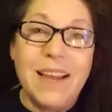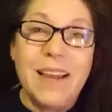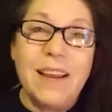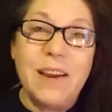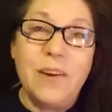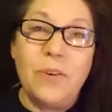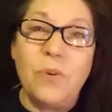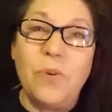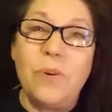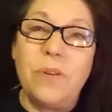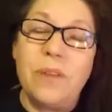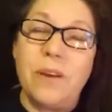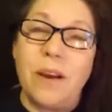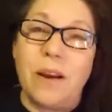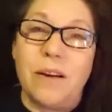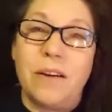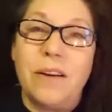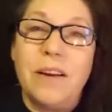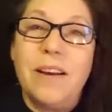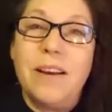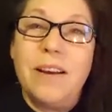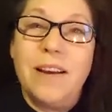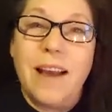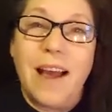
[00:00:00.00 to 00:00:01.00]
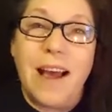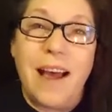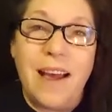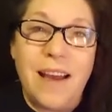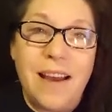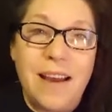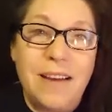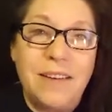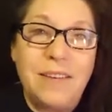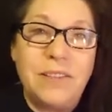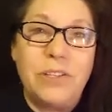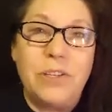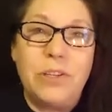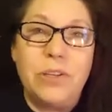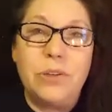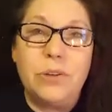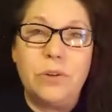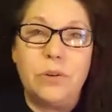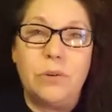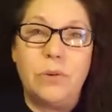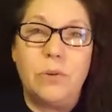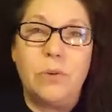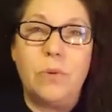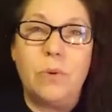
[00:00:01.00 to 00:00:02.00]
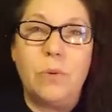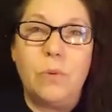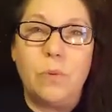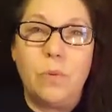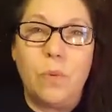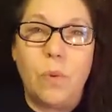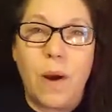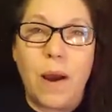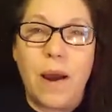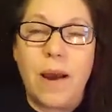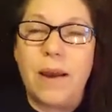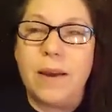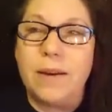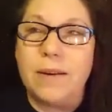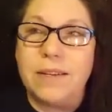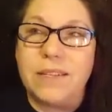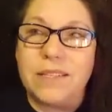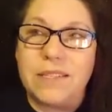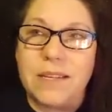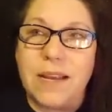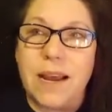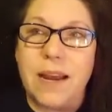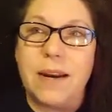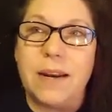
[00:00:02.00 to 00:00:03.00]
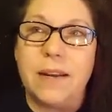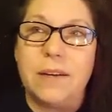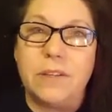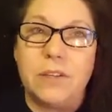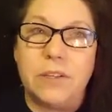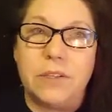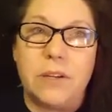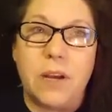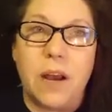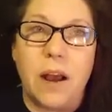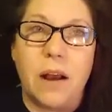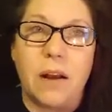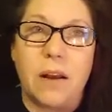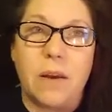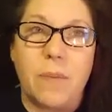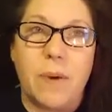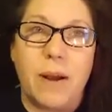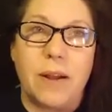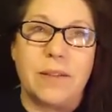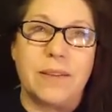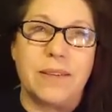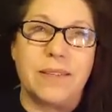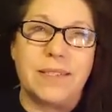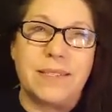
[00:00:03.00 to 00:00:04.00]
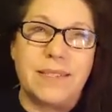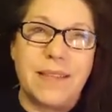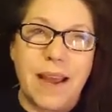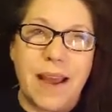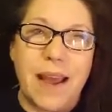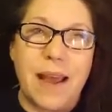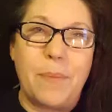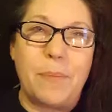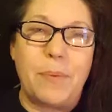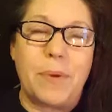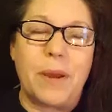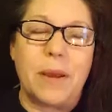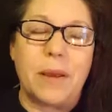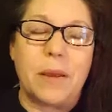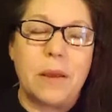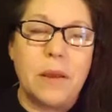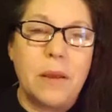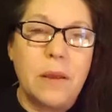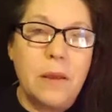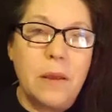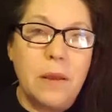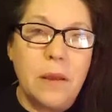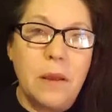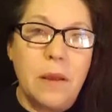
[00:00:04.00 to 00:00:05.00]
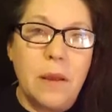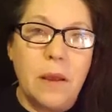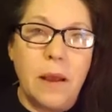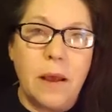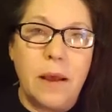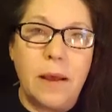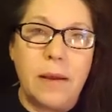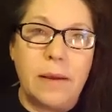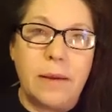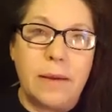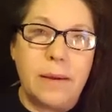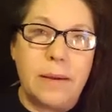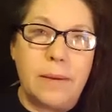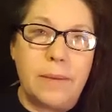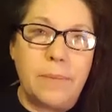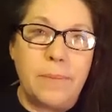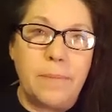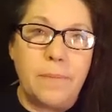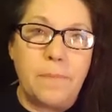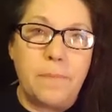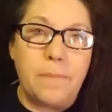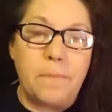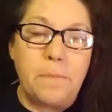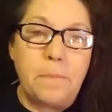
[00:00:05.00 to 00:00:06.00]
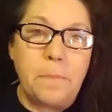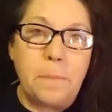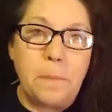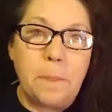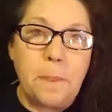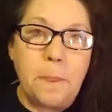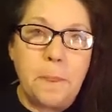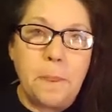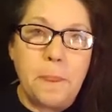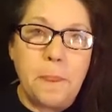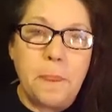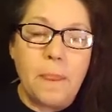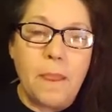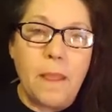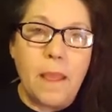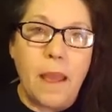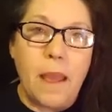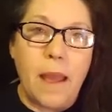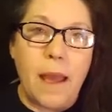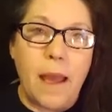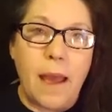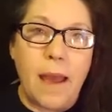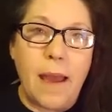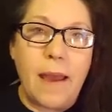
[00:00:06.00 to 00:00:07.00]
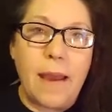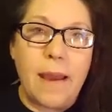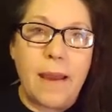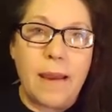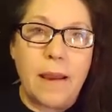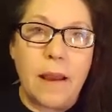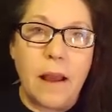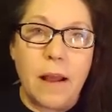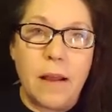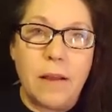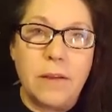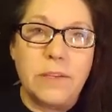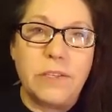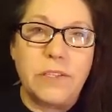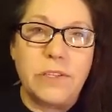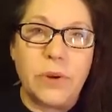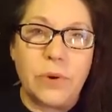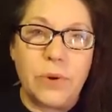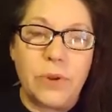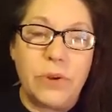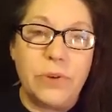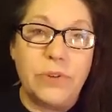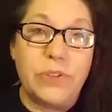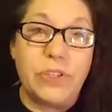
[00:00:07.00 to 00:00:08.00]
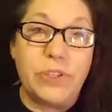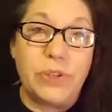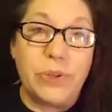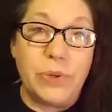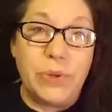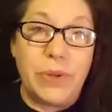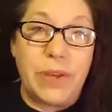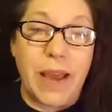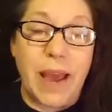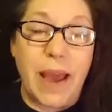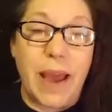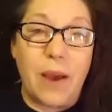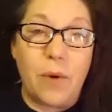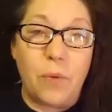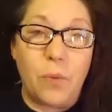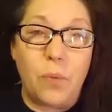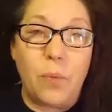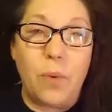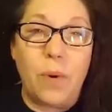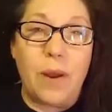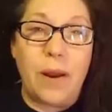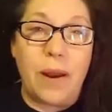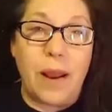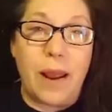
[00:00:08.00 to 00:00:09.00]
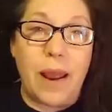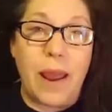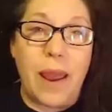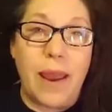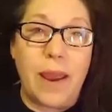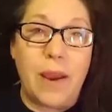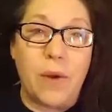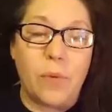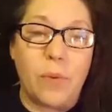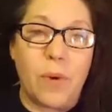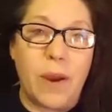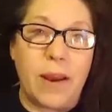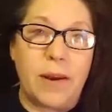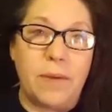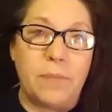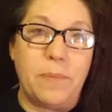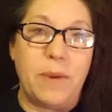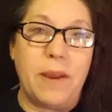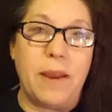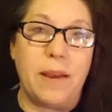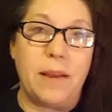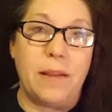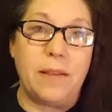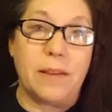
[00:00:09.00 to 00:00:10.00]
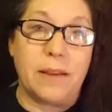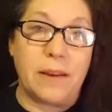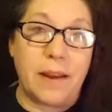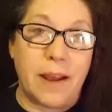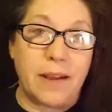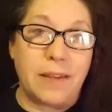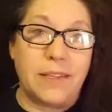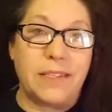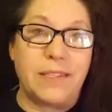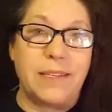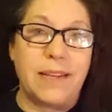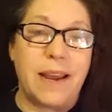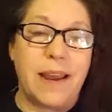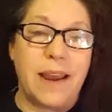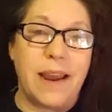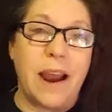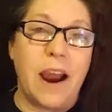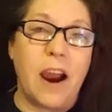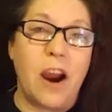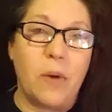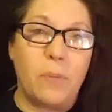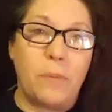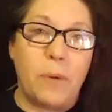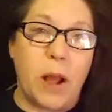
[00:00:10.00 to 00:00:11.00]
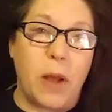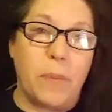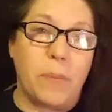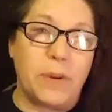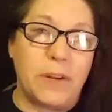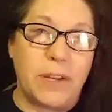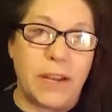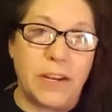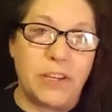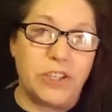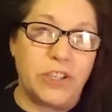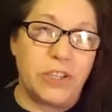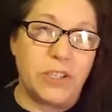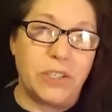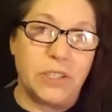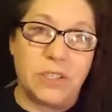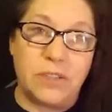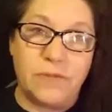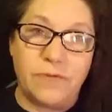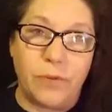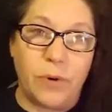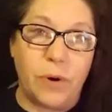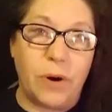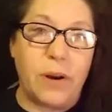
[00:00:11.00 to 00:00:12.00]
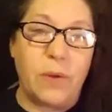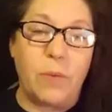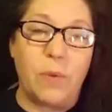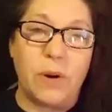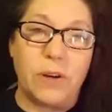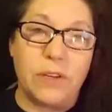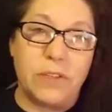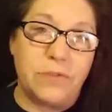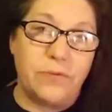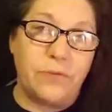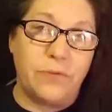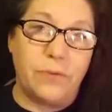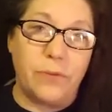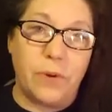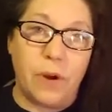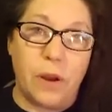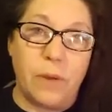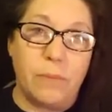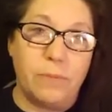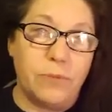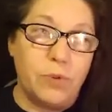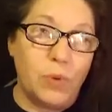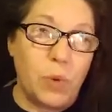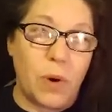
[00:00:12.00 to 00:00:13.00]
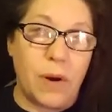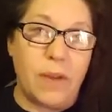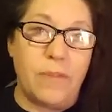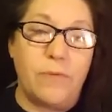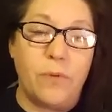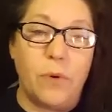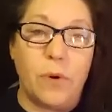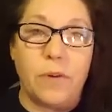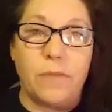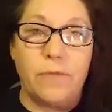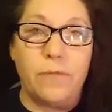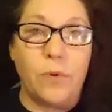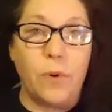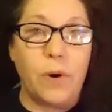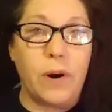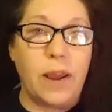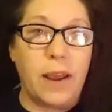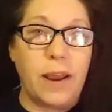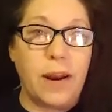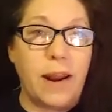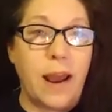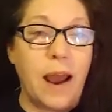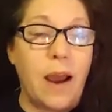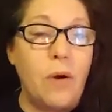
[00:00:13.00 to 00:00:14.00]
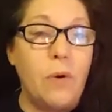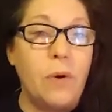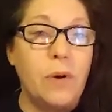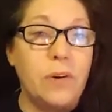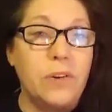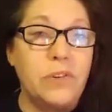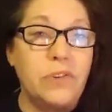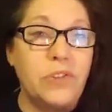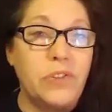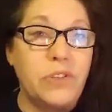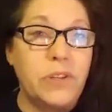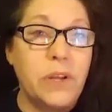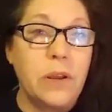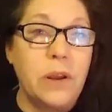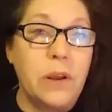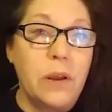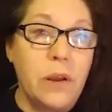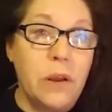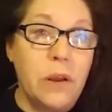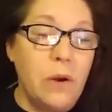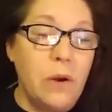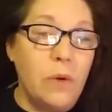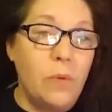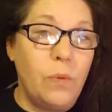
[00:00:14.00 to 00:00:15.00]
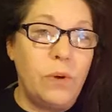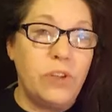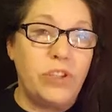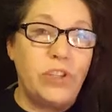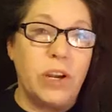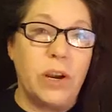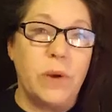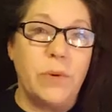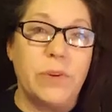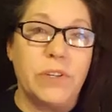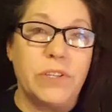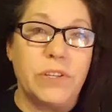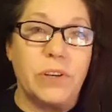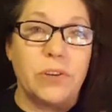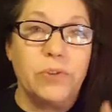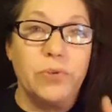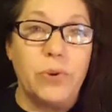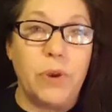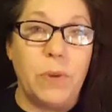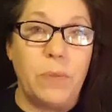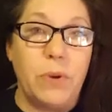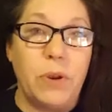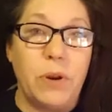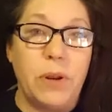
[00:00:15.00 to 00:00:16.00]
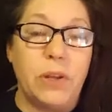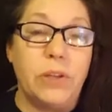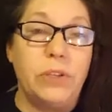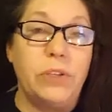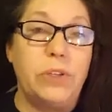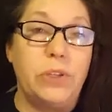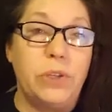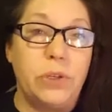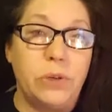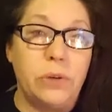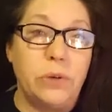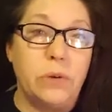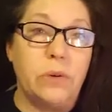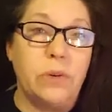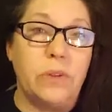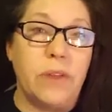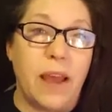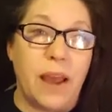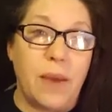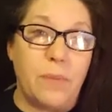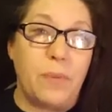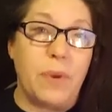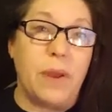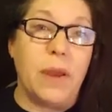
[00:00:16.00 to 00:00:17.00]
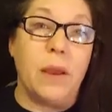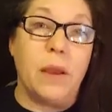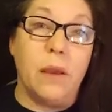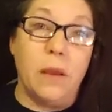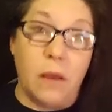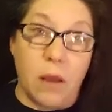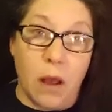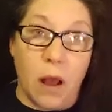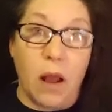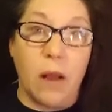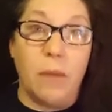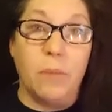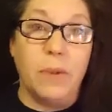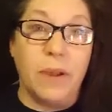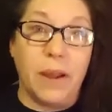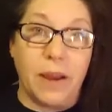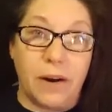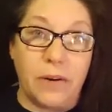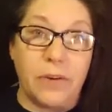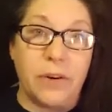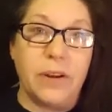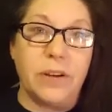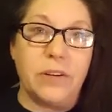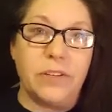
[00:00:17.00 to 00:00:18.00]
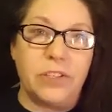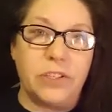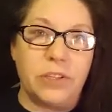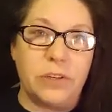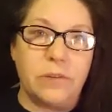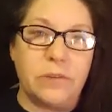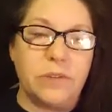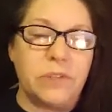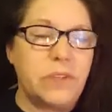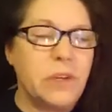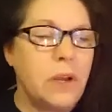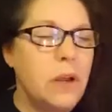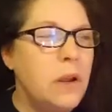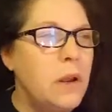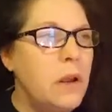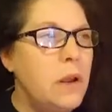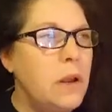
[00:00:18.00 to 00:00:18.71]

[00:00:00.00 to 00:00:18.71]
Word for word: here or there, on to why I decided to talk about this topic. Um, I also used to get, when I ate red meat the next day, heart palpitations for anywhere from 24 to 48 hours, which I always contributed to that being gallbladder issues.